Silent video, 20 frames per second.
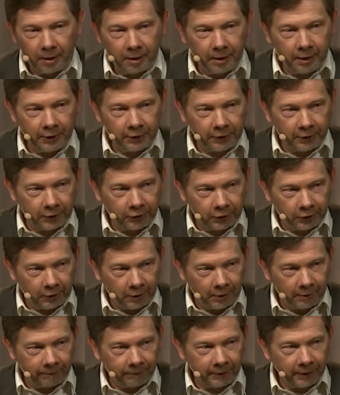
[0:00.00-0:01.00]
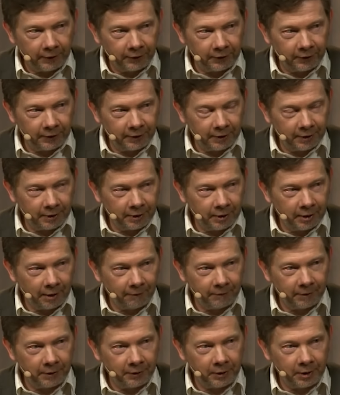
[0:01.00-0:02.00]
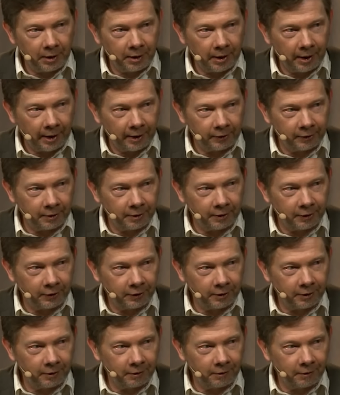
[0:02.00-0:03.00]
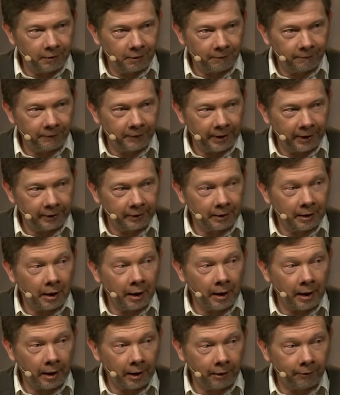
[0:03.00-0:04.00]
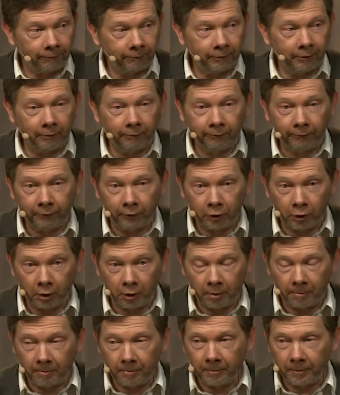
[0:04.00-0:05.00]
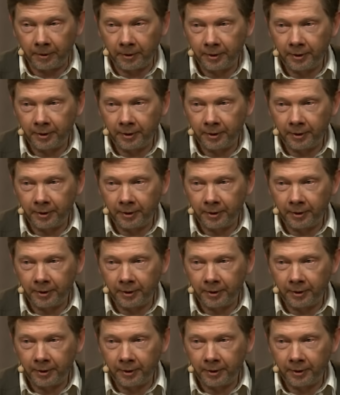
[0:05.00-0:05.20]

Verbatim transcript: is the surface, never the essence of that life form.